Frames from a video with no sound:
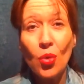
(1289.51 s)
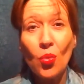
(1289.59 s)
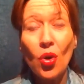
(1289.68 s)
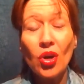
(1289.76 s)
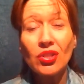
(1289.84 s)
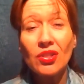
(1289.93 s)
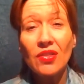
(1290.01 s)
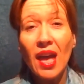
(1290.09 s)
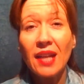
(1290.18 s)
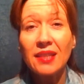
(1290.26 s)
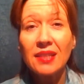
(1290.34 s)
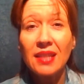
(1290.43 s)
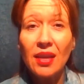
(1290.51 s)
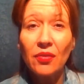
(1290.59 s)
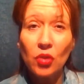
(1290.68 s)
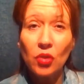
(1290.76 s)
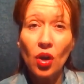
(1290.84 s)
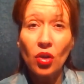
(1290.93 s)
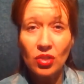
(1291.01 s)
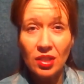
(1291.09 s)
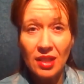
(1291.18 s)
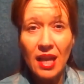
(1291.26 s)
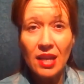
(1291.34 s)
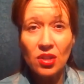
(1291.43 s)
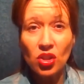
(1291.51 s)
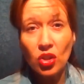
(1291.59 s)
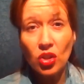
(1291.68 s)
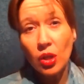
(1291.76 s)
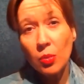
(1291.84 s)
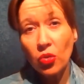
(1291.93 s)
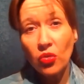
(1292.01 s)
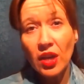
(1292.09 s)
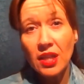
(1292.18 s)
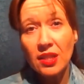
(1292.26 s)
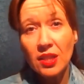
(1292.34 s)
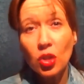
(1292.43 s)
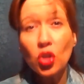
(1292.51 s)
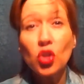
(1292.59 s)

was that if you're on stage and you're improvising,